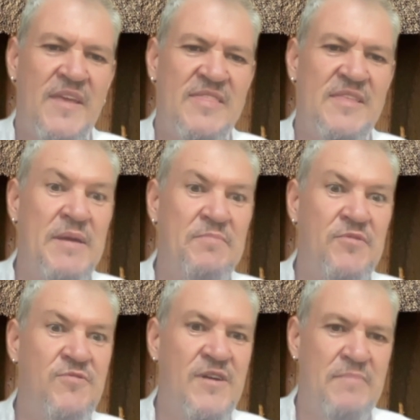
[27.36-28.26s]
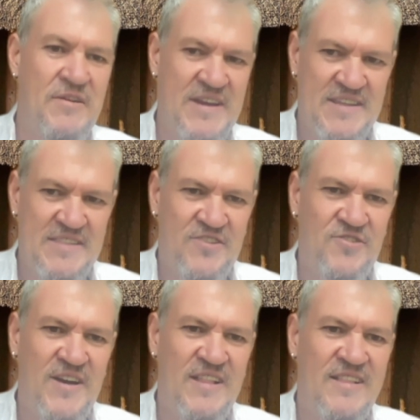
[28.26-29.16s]
the people who are buried in the
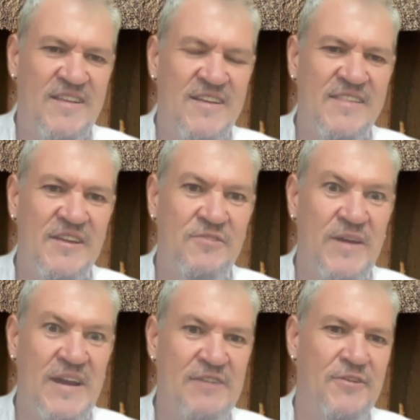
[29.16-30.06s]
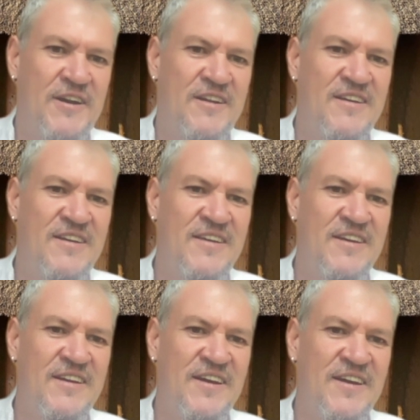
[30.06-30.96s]
soil that we live on. You
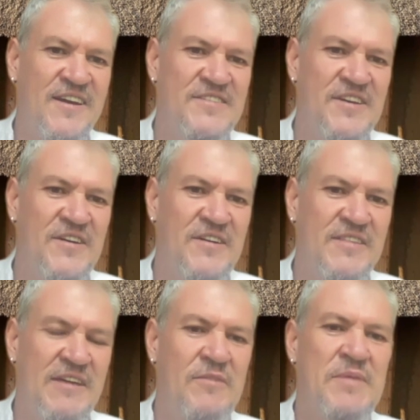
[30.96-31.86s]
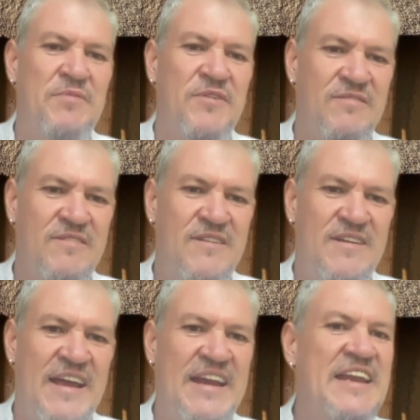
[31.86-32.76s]
know, so there were people
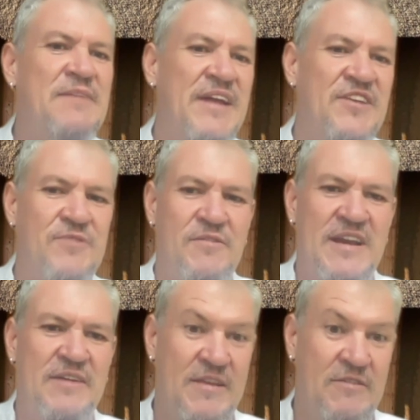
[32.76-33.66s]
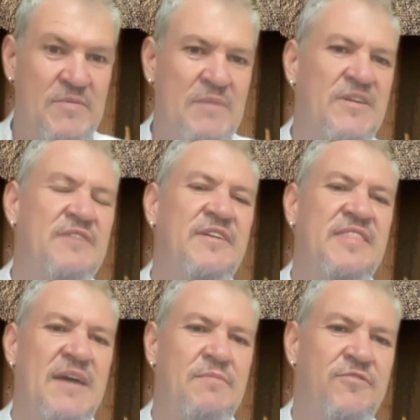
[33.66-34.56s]
in any place where we live, there were people living
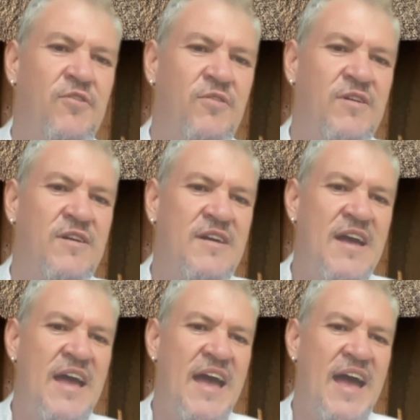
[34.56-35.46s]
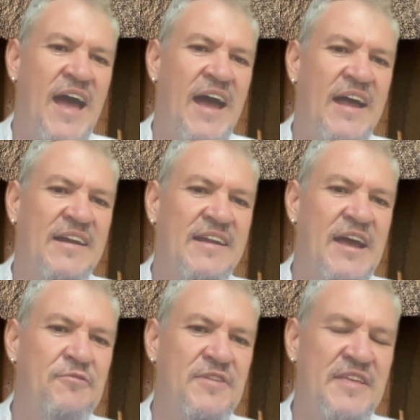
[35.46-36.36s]
there before. And
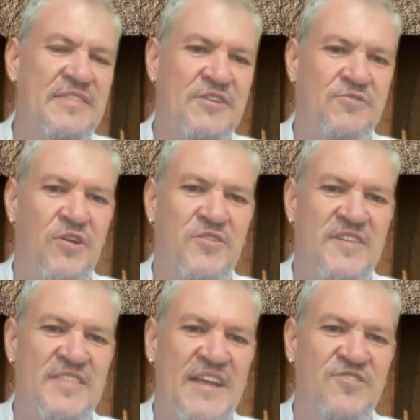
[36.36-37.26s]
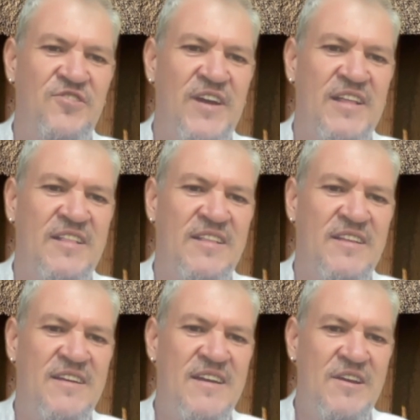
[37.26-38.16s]
everything that grows in that soil
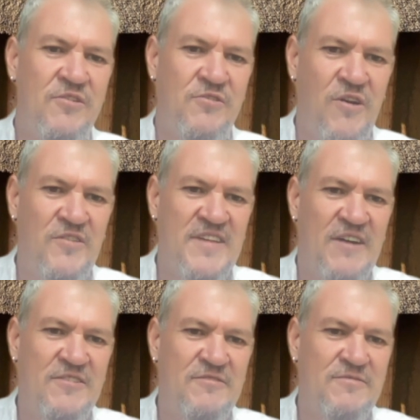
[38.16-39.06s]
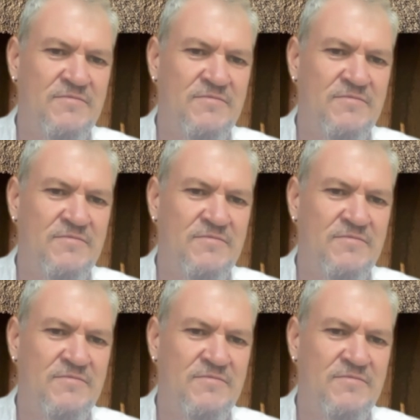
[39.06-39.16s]
grows out of,